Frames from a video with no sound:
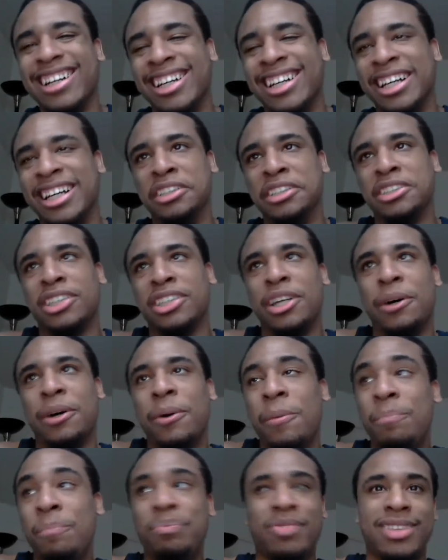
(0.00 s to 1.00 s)
And
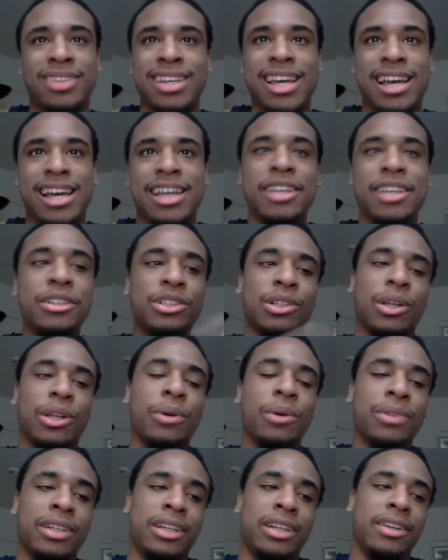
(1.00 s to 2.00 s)
so, yeah, he's
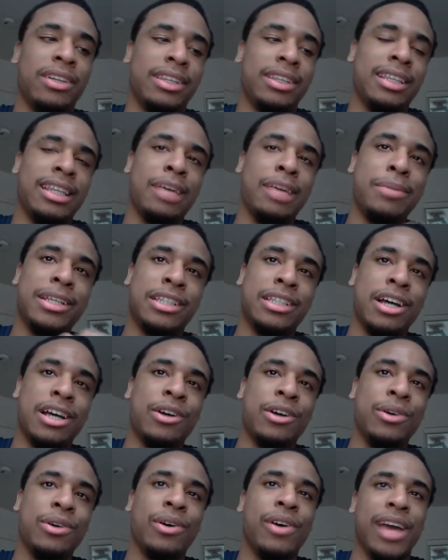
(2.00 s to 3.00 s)
gloating and everything. That made
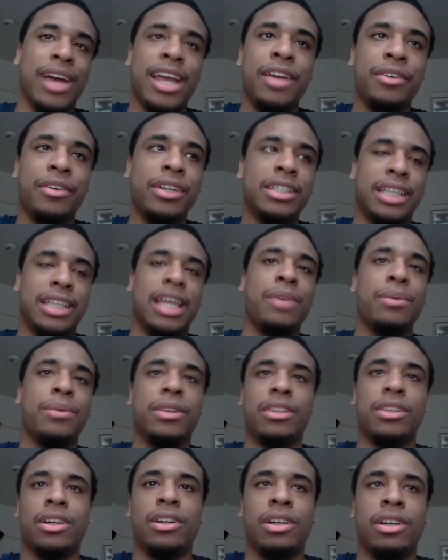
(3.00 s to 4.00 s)
Taku all angry. Same
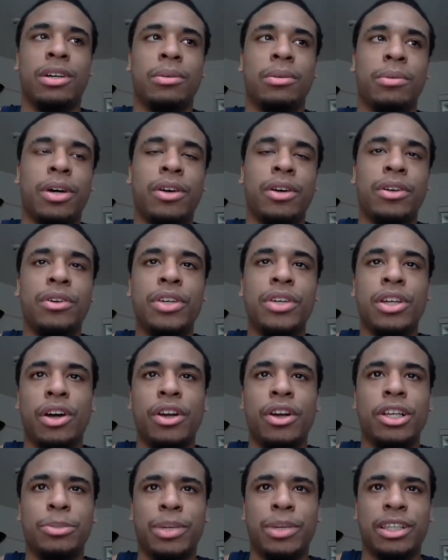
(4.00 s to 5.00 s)
with Haruyuki.
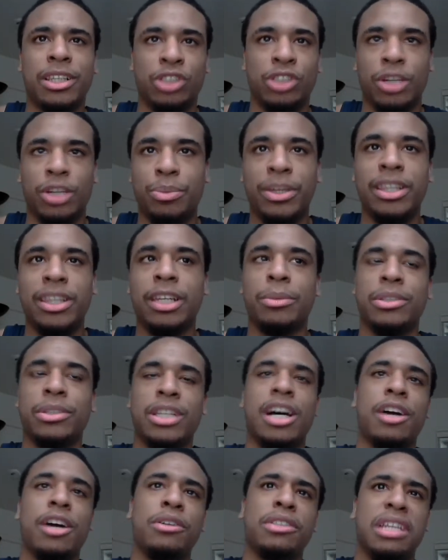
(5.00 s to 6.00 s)
Haruyuki's about to jump in there, but
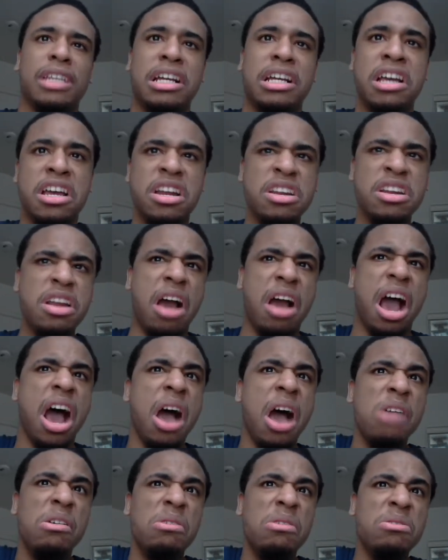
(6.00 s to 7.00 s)
Taku's like, I'm
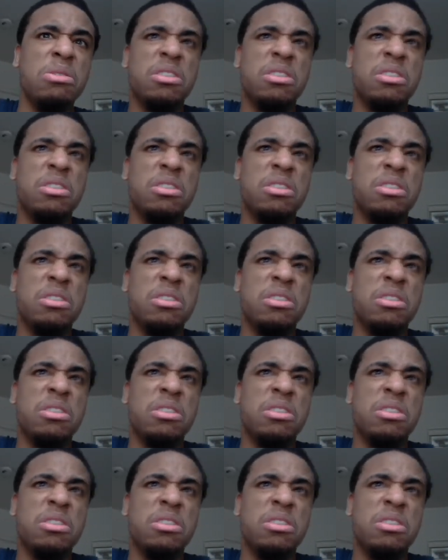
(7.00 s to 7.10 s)
going to do